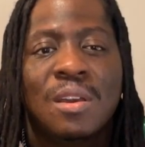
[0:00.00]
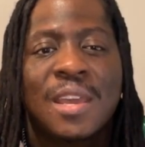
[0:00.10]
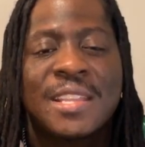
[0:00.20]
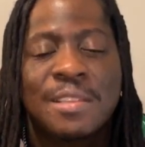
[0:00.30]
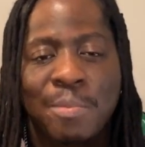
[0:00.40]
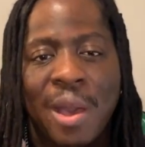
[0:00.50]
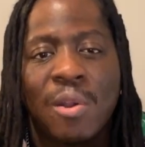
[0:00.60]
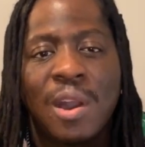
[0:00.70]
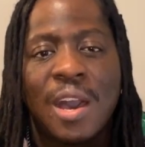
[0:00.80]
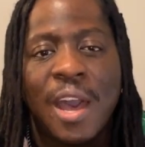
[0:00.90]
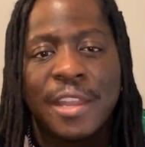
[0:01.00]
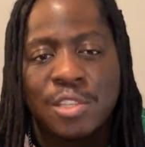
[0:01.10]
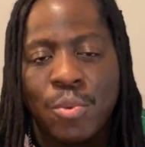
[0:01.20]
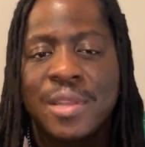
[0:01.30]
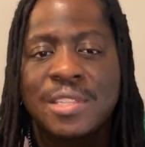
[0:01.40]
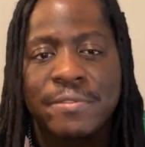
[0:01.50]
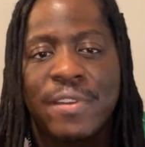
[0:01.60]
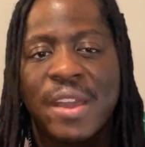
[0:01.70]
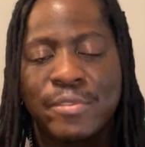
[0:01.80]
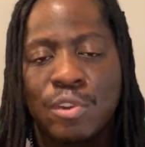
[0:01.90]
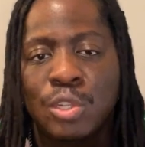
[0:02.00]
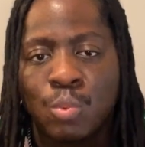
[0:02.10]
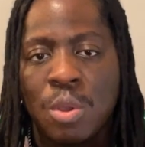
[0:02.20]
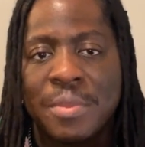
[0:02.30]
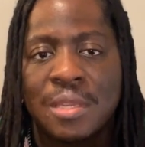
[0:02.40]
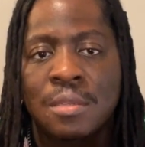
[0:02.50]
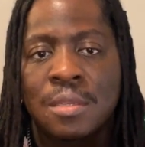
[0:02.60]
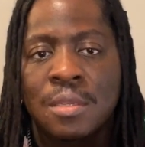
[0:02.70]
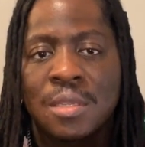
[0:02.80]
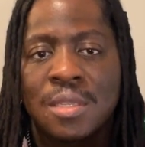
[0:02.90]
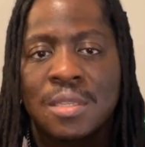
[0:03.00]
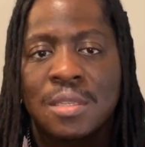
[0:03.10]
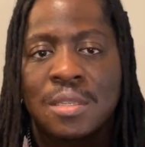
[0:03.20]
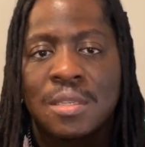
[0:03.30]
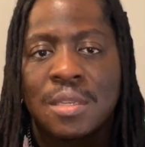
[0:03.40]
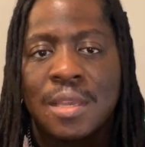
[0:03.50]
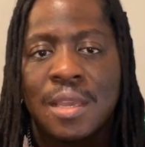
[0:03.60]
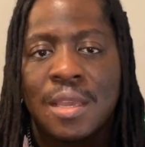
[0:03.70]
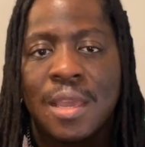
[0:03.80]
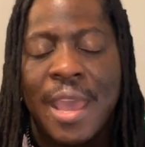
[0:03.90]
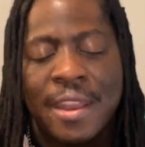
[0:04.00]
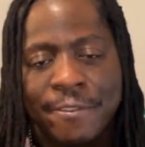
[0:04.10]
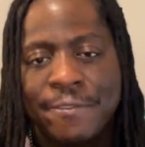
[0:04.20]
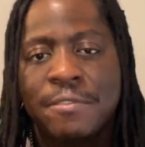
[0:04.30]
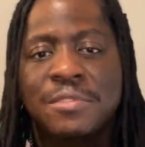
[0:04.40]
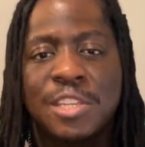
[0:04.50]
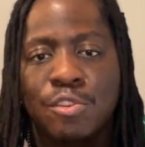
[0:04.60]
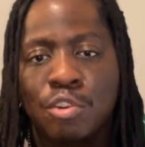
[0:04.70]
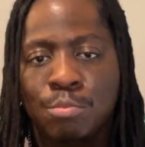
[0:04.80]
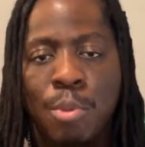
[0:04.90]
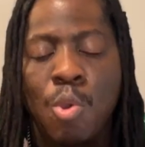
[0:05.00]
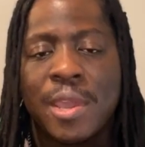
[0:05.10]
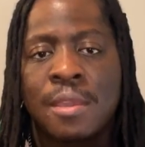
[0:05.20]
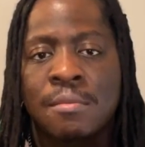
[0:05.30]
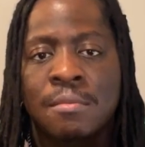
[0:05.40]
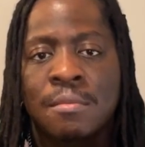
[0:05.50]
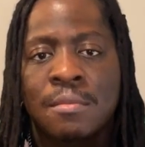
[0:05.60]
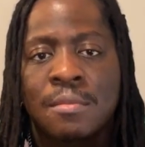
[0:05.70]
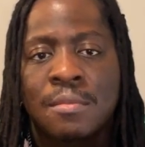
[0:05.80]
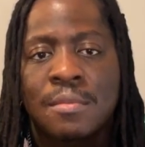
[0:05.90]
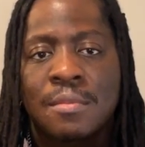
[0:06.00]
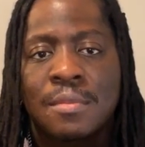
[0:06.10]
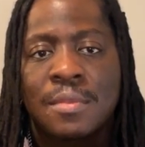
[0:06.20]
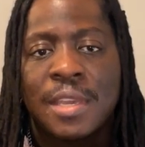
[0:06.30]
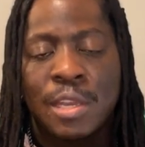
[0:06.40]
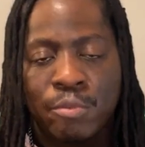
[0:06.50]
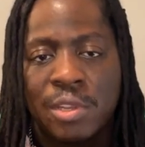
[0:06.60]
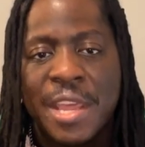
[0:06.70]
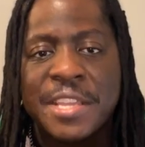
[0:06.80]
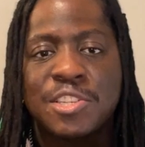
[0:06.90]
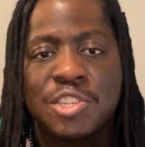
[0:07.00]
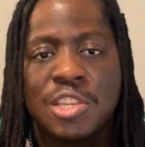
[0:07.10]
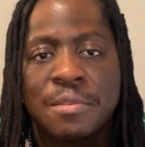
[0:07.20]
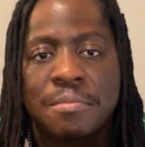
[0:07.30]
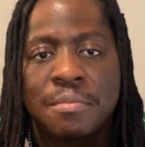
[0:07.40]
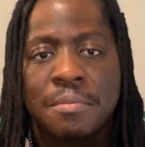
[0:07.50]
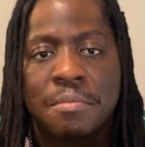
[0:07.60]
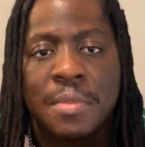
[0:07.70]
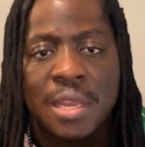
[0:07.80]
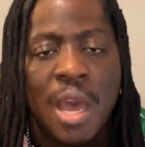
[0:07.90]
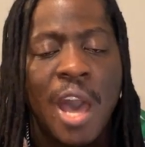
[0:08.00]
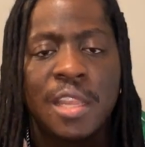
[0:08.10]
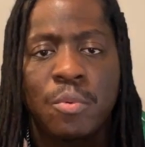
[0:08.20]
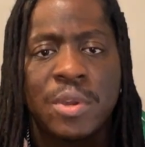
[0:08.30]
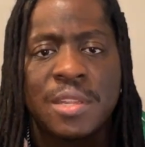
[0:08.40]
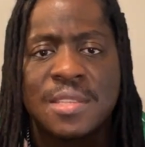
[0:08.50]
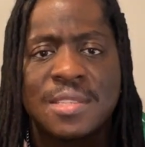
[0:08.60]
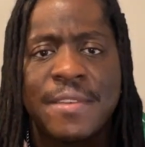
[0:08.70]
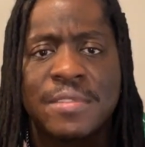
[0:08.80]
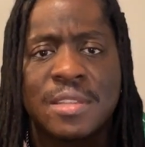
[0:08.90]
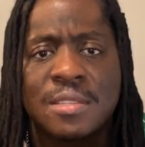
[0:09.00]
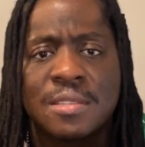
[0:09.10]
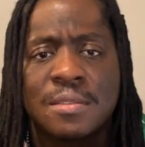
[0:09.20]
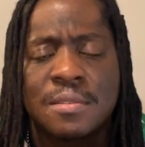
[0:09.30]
It's about a 25-year-old woman and a 15-year-old boy in a relationship in Hollywood in the 70s.